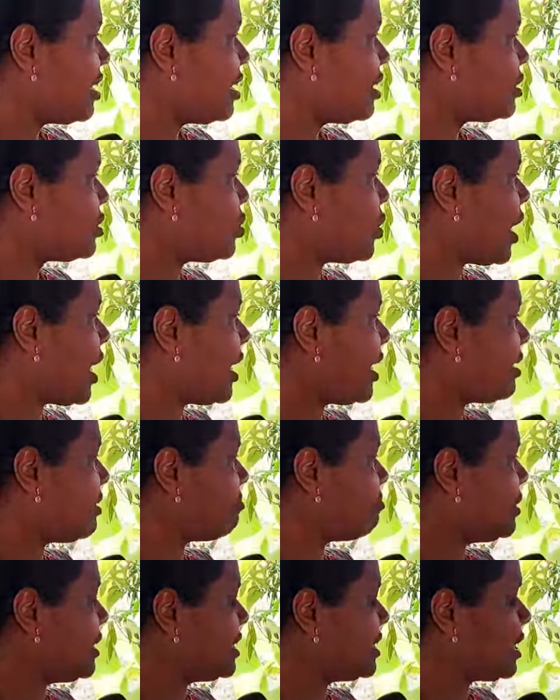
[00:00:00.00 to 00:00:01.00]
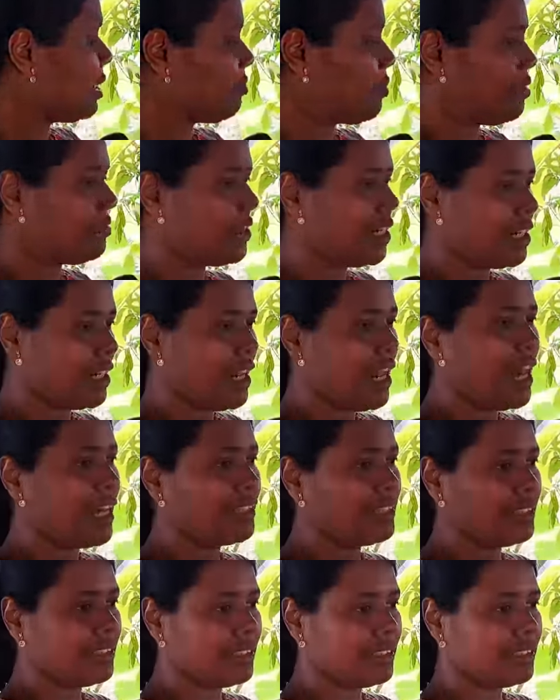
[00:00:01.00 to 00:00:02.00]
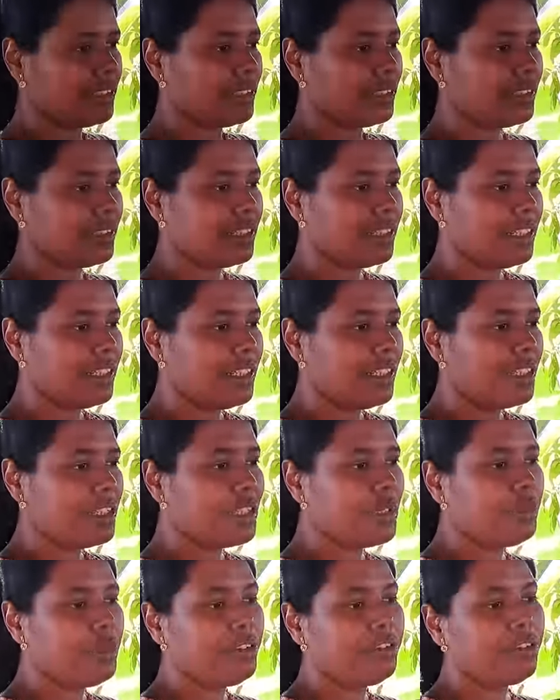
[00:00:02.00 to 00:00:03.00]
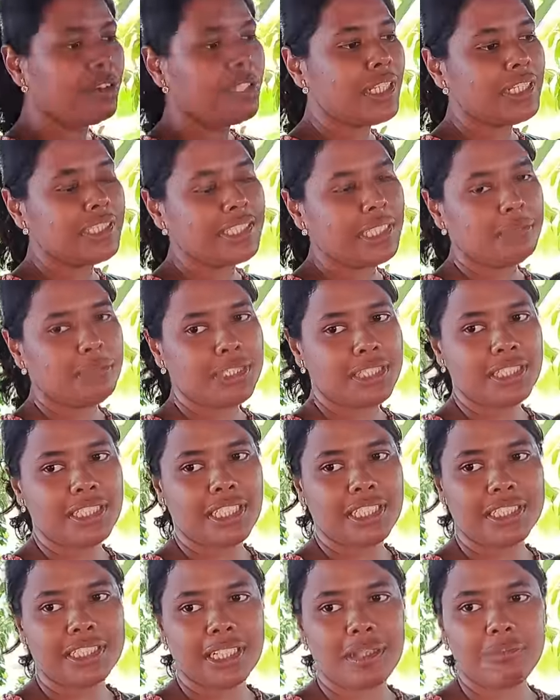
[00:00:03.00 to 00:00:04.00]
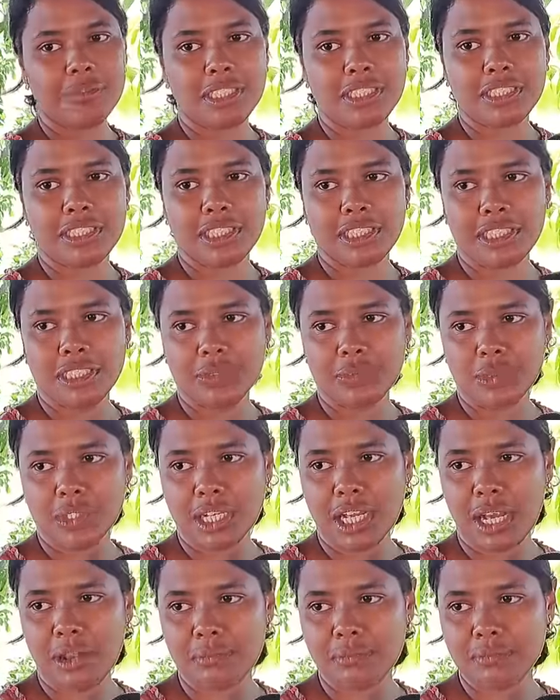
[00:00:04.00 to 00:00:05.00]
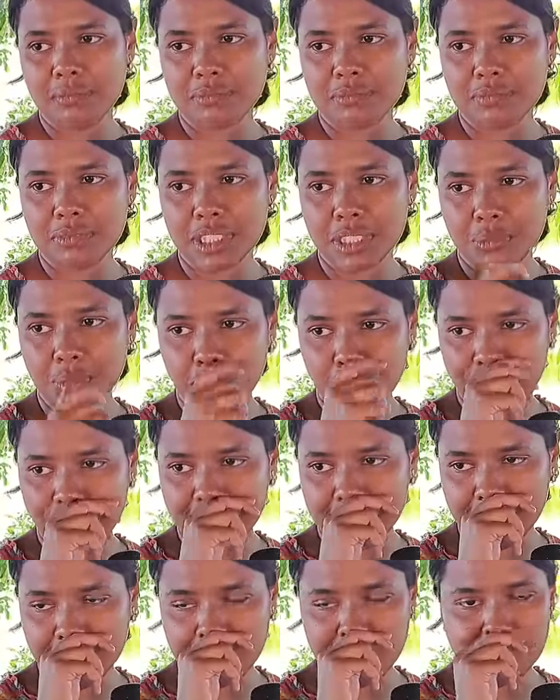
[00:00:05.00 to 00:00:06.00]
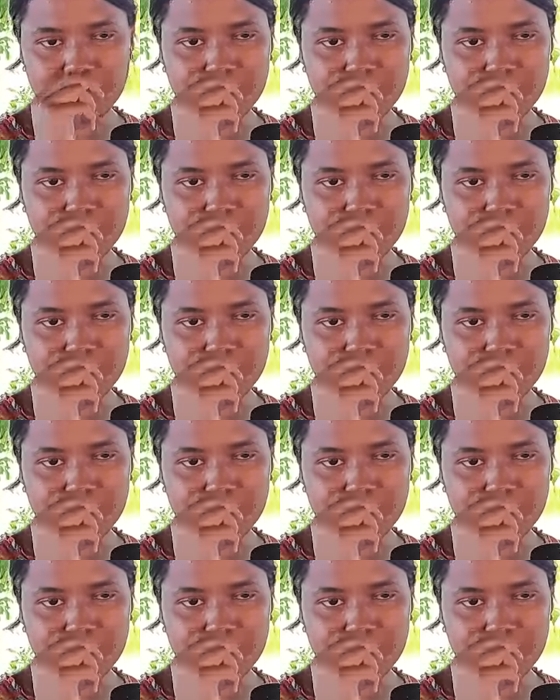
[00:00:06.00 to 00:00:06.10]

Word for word: so I missed some of the class. So before the semester exam, this teacher would come, this professor.